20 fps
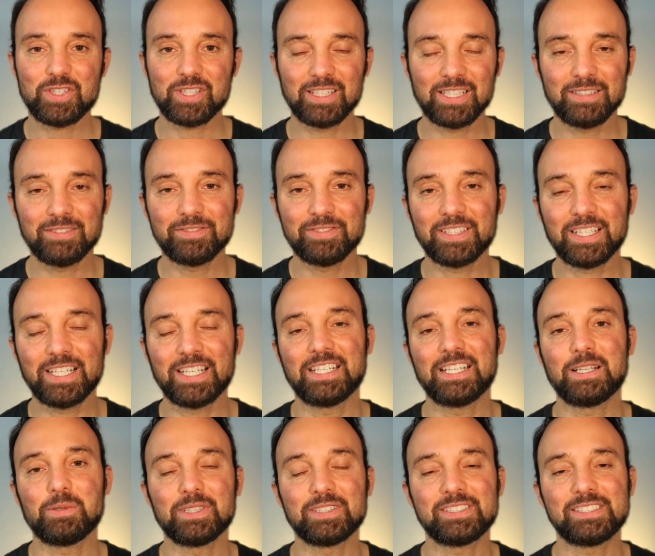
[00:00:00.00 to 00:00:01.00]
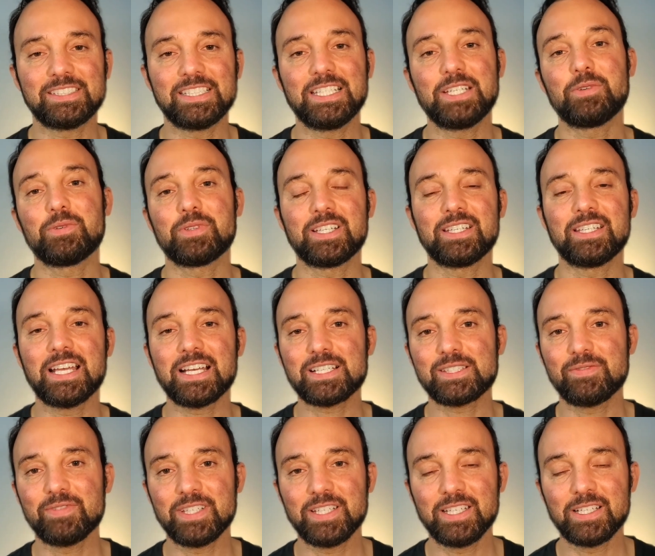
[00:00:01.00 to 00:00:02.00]
love, and I will see you in the next
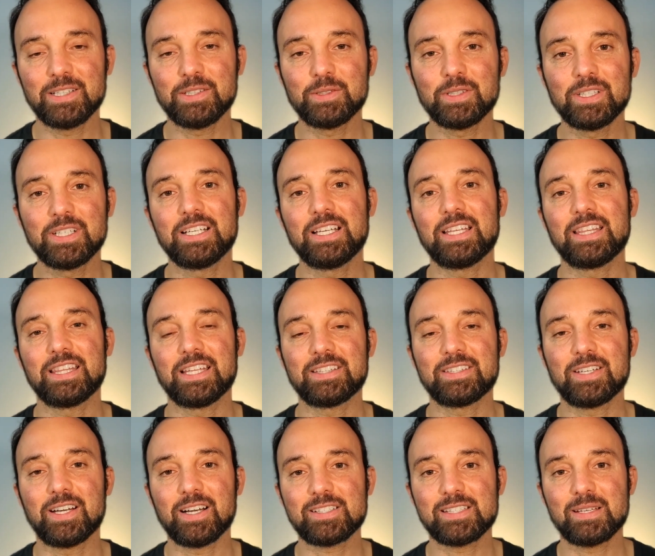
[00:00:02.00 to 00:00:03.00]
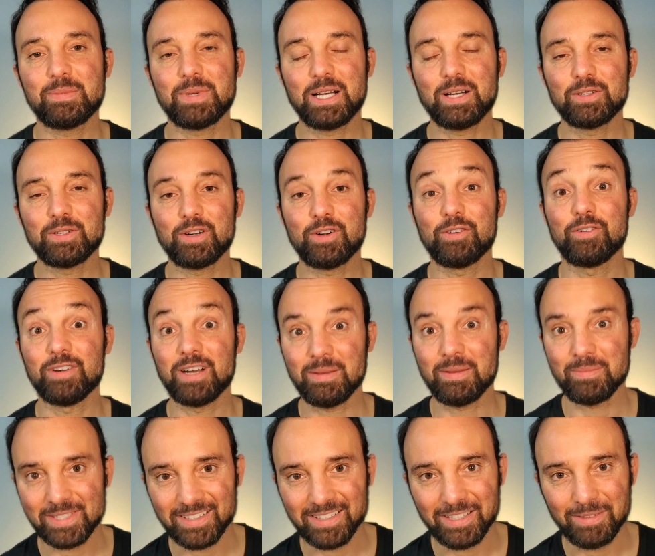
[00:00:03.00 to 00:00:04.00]
video that talks about REM
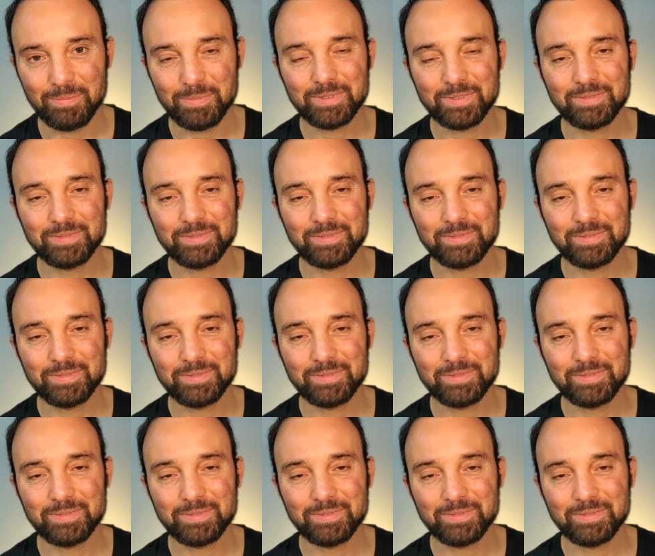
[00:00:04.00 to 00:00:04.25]
sleep.